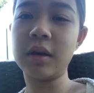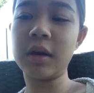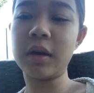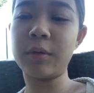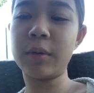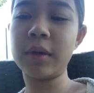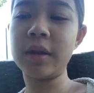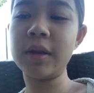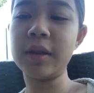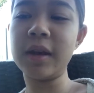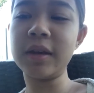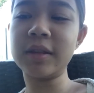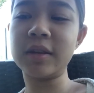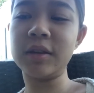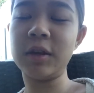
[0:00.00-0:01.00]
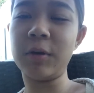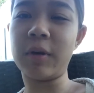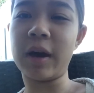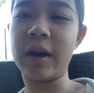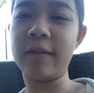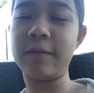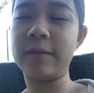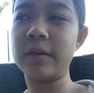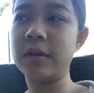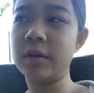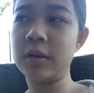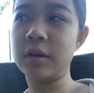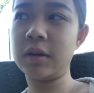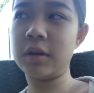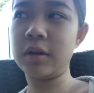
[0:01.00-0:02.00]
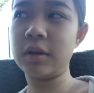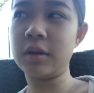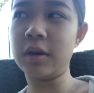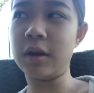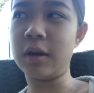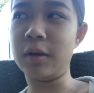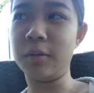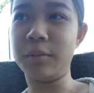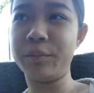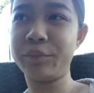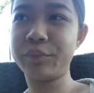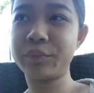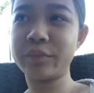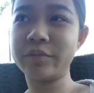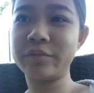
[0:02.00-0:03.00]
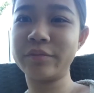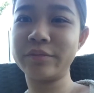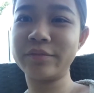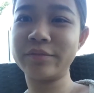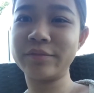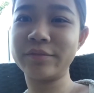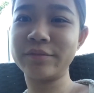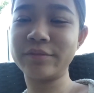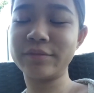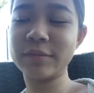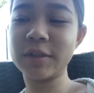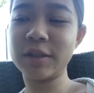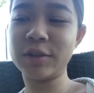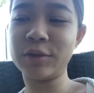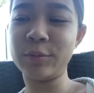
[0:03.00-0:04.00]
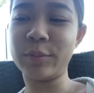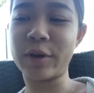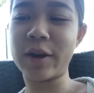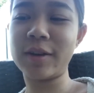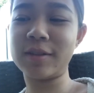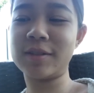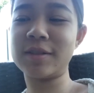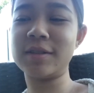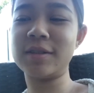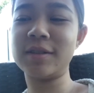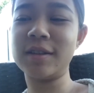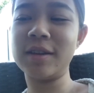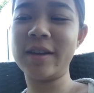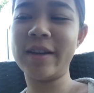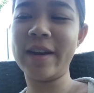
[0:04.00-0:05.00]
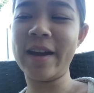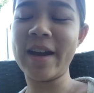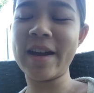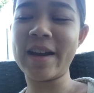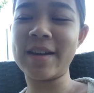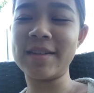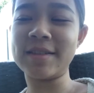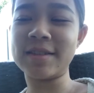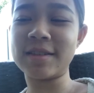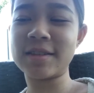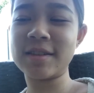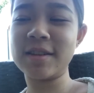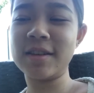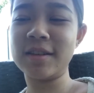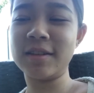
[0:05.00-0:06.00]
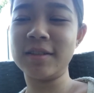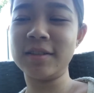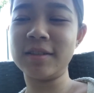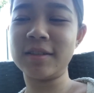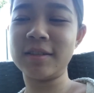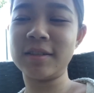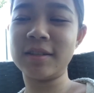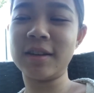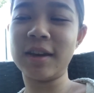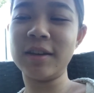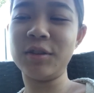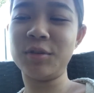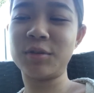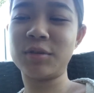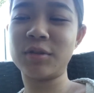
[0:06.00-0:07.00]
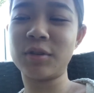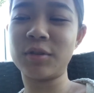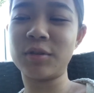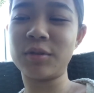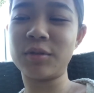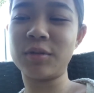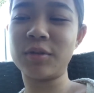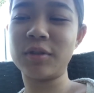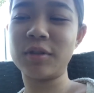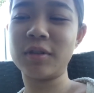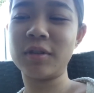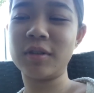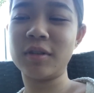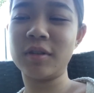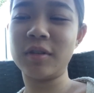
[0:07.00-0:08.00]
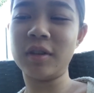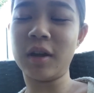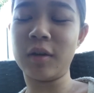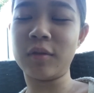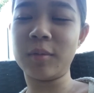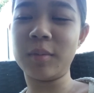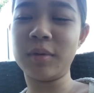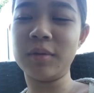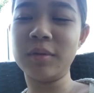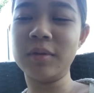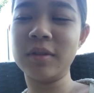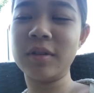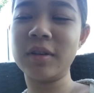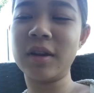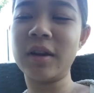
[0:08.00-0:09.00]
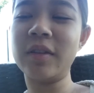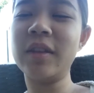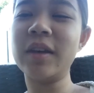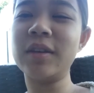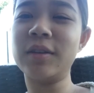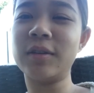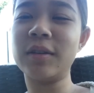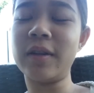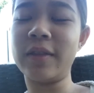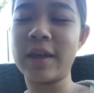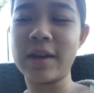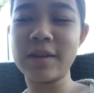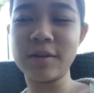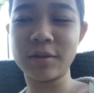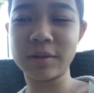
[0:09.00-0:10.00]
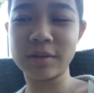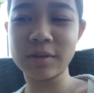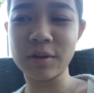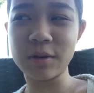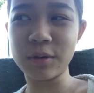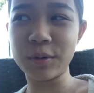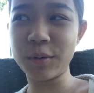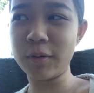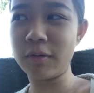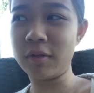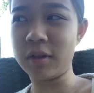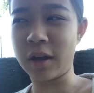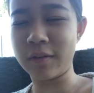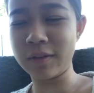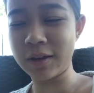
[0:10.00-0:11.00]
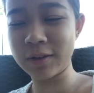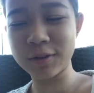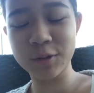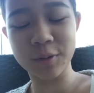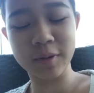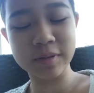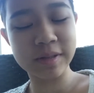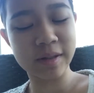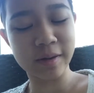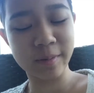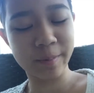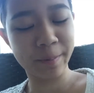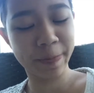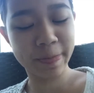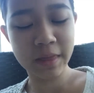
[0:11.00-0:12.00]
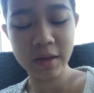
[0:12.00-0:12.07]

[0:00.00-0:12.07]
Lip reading: I really like that you have um, two birds, and that you're so lovable, that you're so loving towards them.